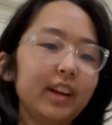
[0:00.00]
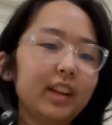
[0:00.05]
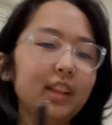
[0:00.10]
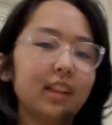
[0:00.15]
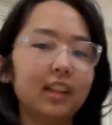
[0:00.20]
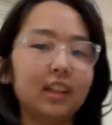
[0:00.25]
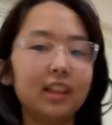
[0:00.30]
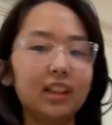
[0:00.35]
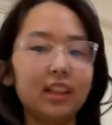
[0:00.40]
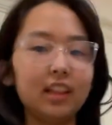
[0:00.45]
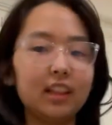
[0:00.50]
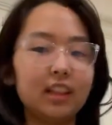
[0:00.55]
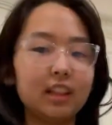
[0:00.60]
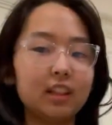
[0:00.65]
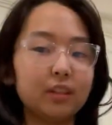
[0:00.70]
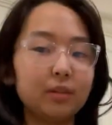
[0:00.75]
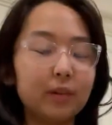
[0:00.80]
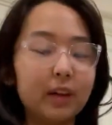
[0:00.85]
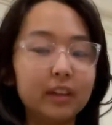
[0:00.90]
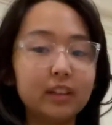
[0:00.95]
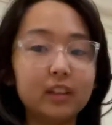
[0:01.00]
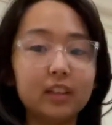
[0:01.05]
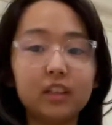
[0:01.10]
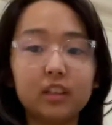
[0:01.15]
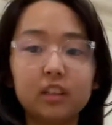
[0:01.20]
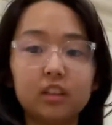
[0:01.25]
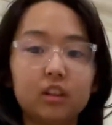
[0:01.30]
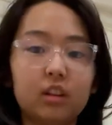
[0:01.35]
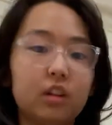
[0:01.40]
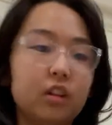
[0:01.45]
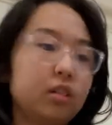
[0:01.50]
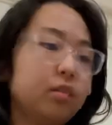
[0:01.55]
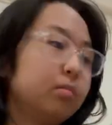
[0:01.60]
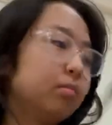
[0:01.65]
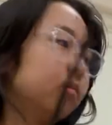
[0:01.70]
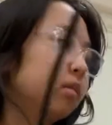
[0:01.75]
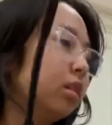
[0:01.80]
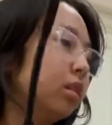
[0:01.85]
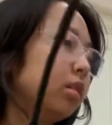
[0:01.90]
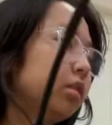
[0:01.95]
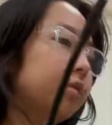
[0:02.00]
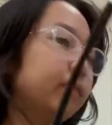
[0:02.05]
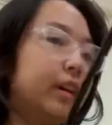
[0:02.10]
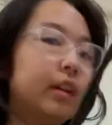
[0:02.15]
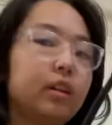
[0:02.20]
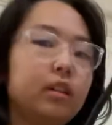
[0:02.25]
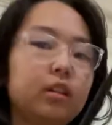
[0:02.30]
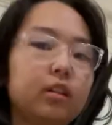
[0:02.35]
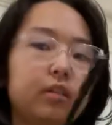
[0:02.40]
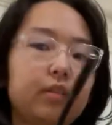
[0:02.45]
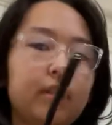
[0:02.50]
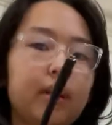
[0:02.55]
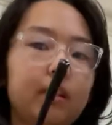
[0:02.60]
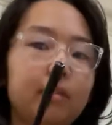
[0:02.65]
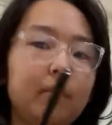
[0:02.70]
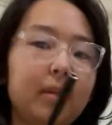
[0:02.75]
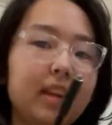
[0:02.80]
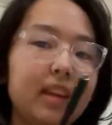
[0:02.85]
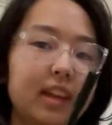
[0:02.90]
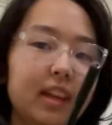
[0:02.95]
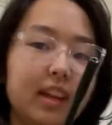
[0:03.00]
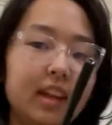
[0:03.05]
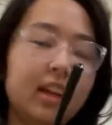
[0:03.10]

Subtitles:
and then the surroundings are the surroundings around me,